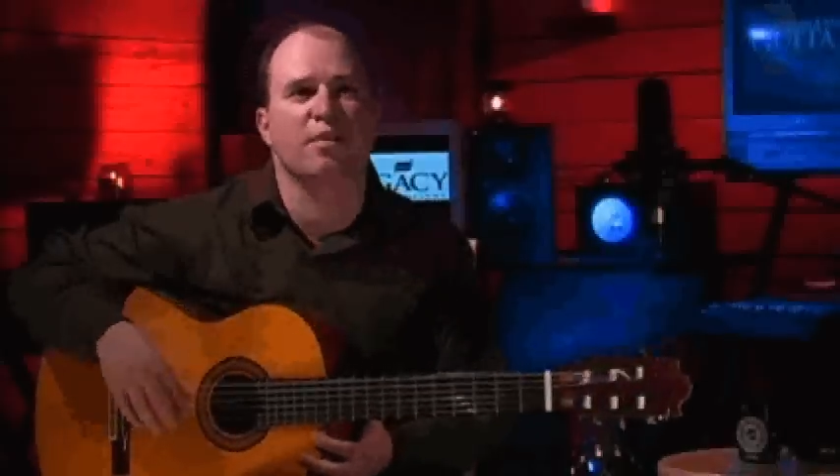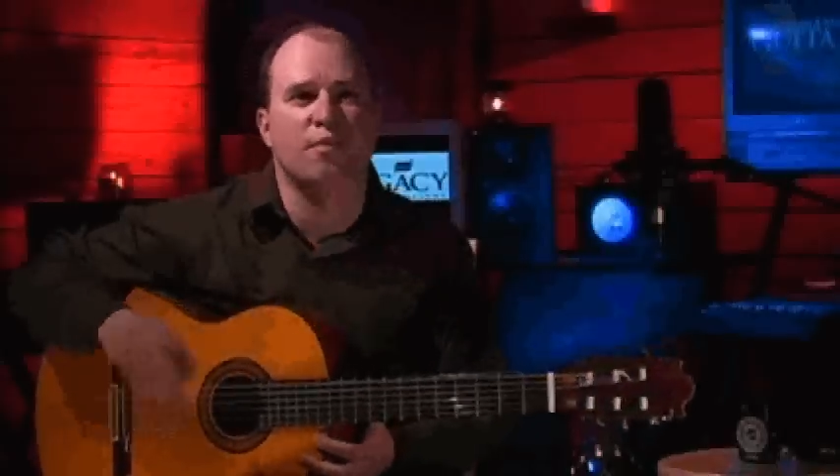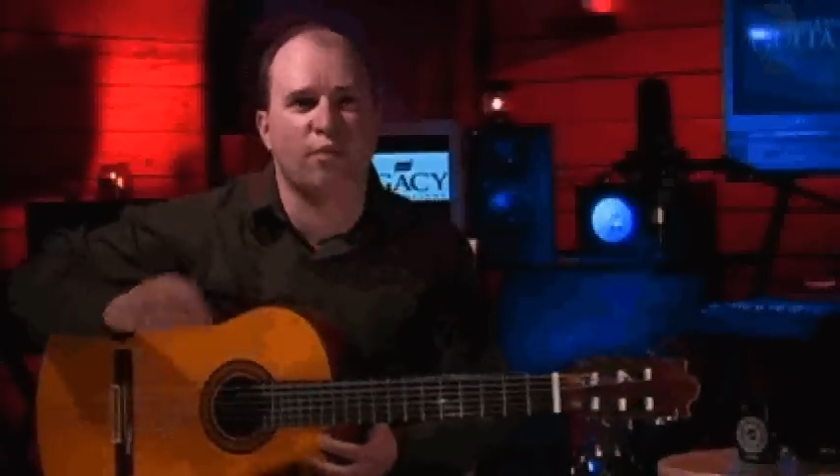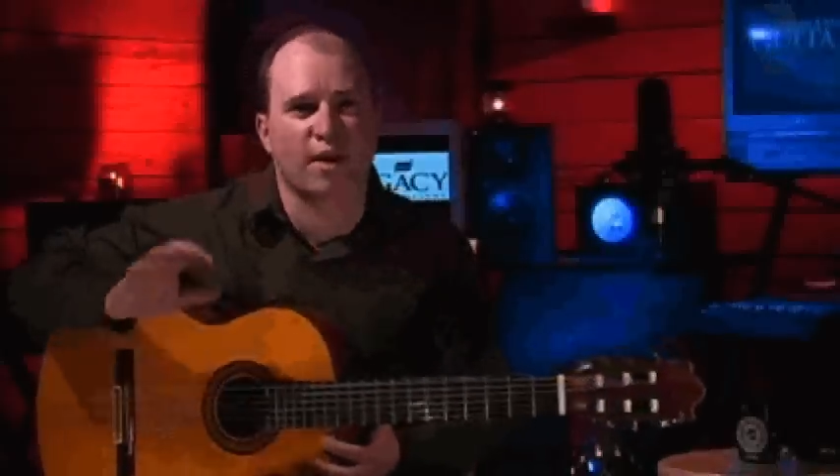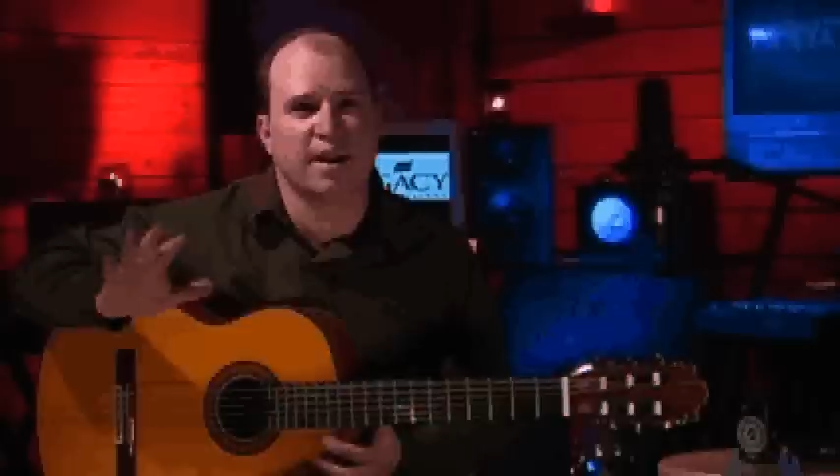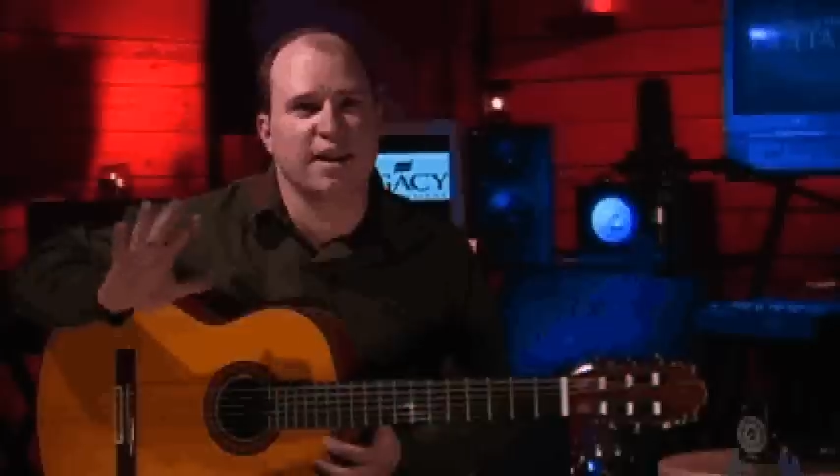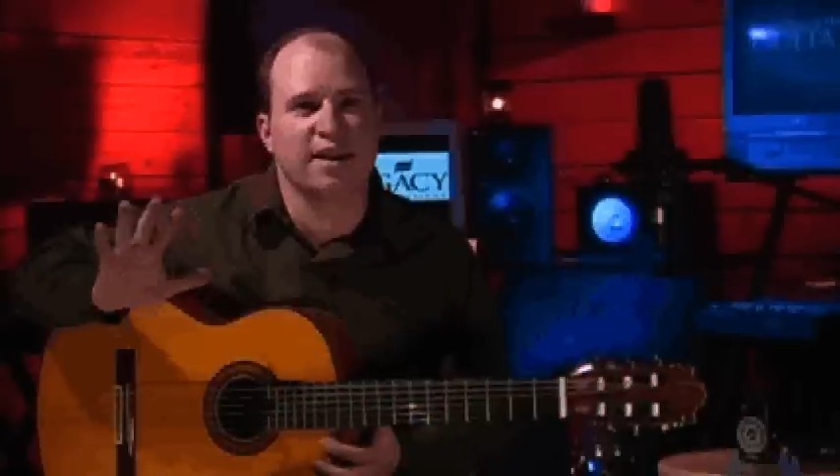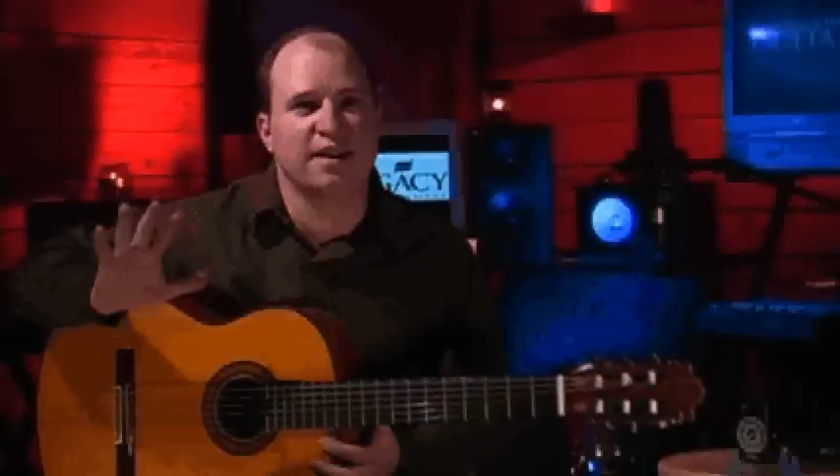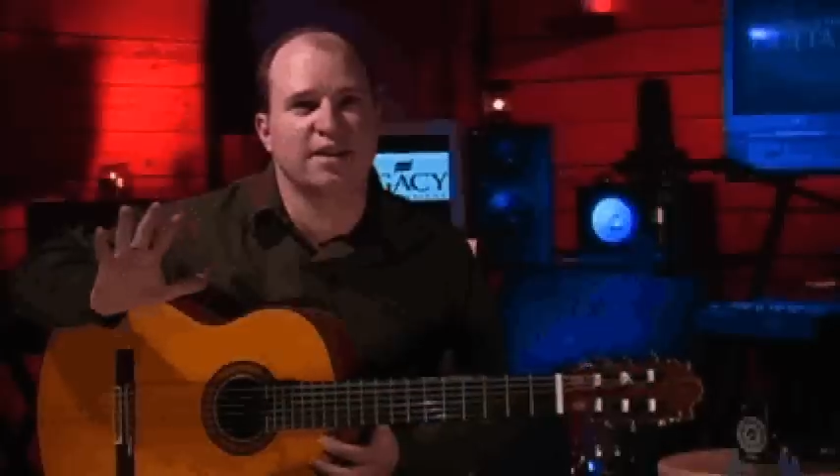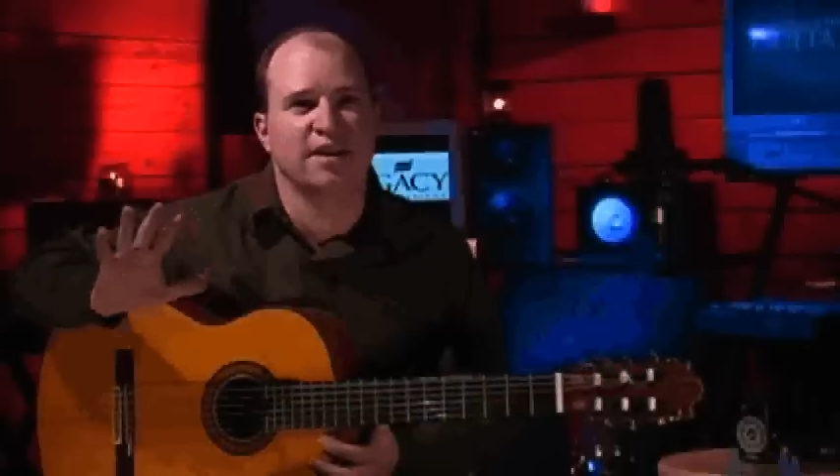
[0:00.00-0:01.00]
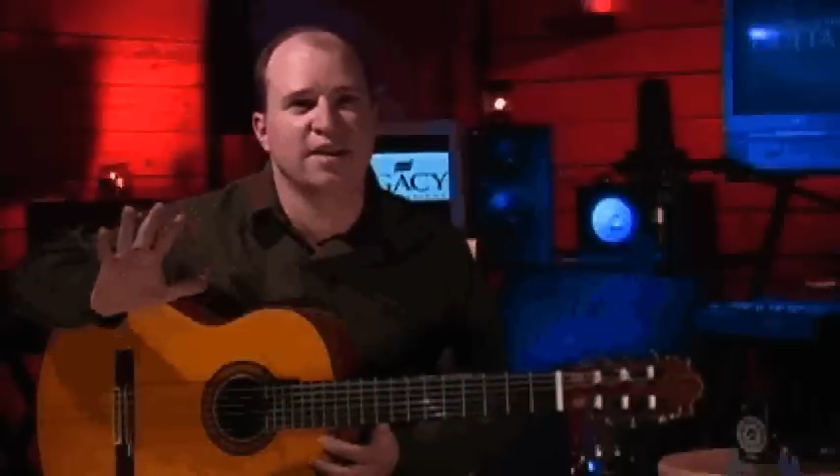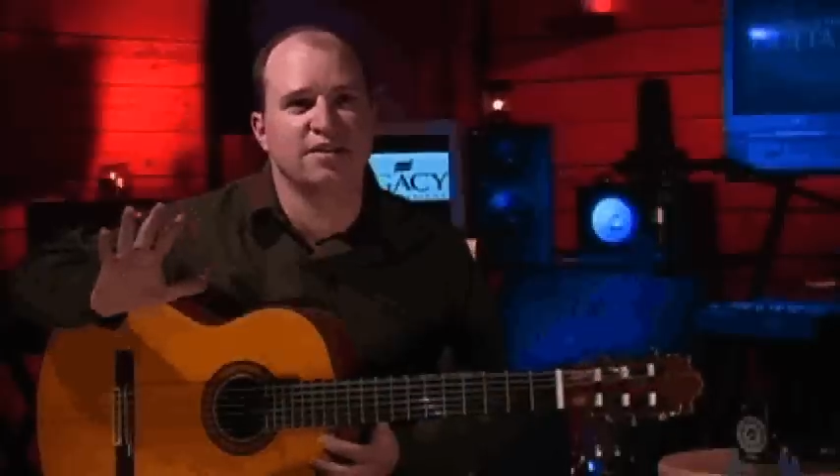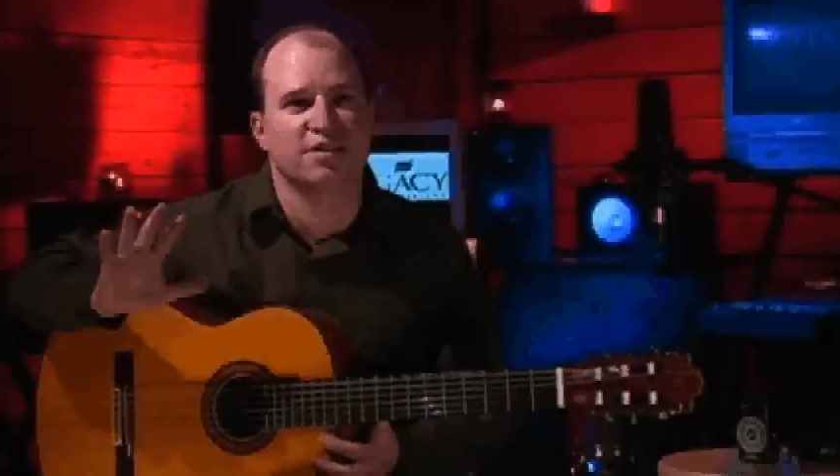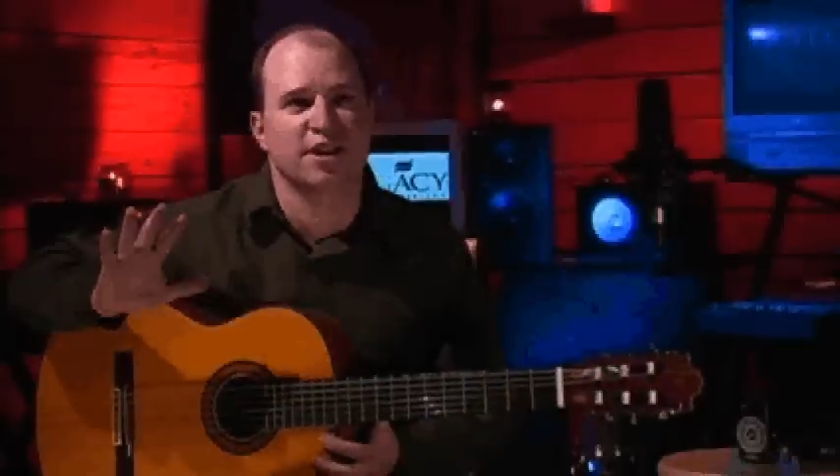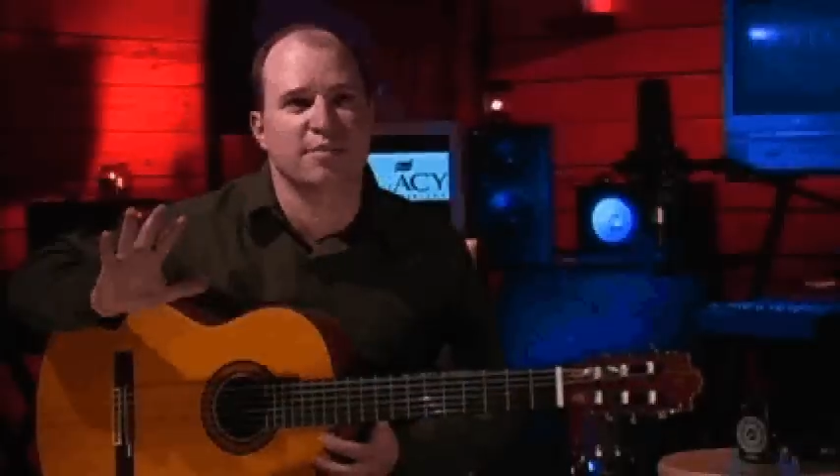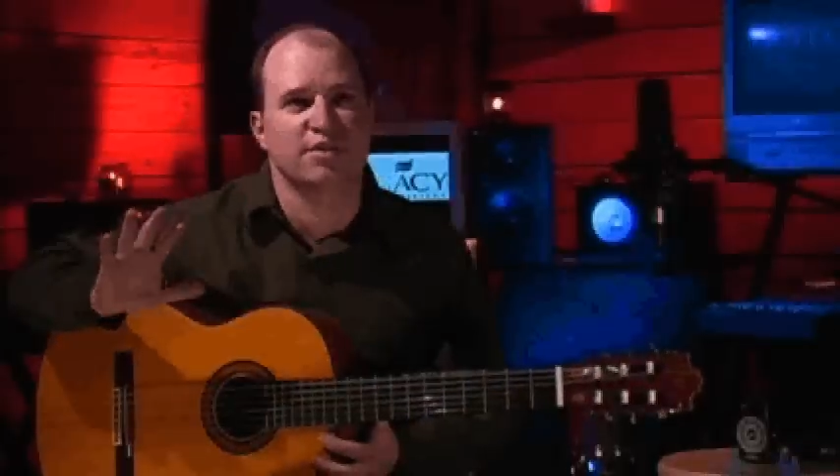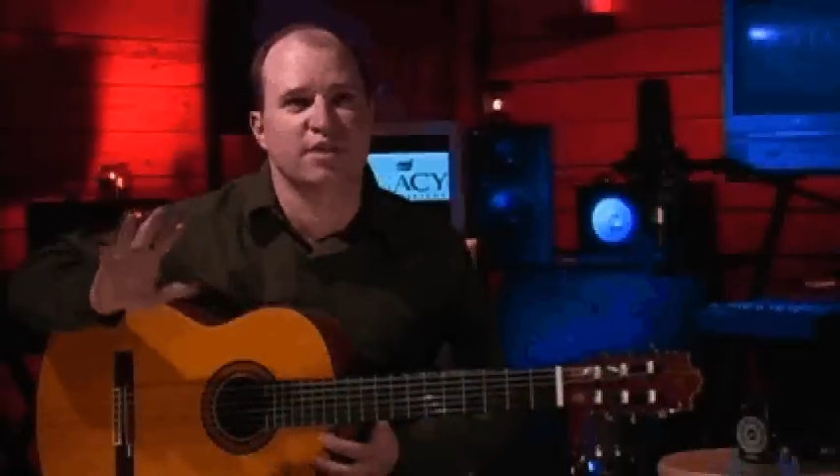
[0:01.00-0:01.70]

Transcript: right hand concepts.